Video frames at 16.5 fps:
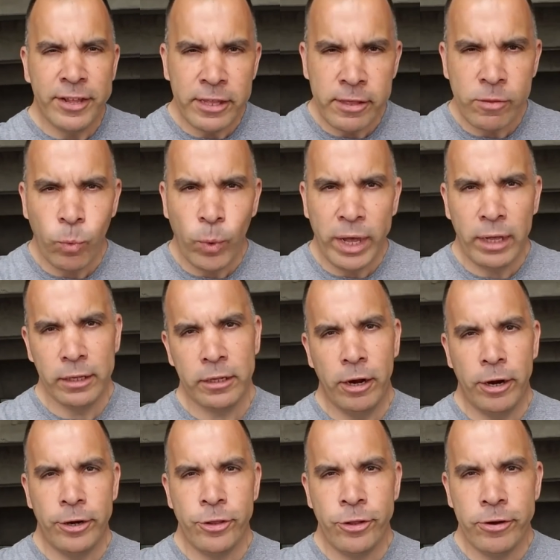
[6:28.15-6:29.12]
This is Wild
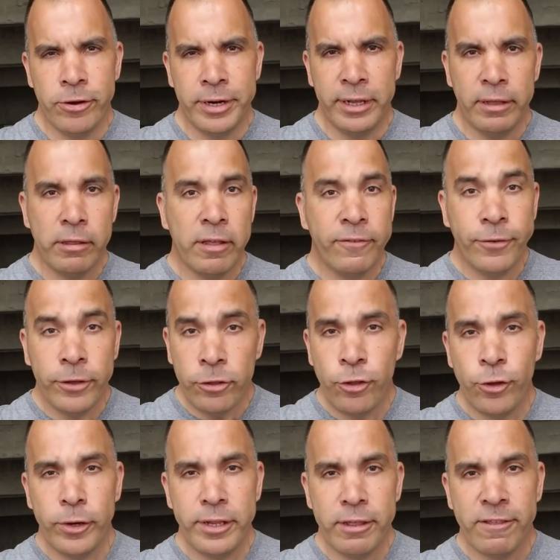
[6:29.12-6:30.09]
Card Journeys. If you
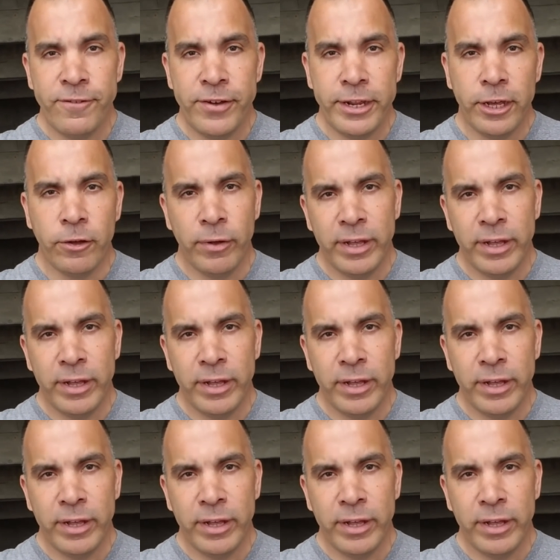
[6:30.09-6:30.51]
enjoyed this video,